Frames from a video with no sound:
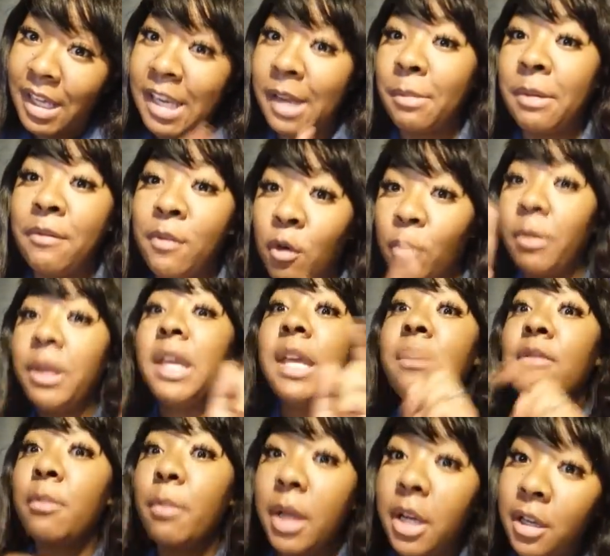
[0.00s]
And I'm even going to
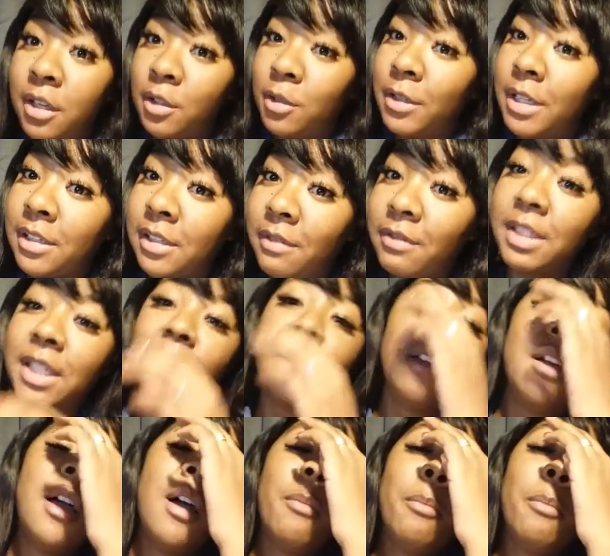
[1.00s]
be even better in 2017.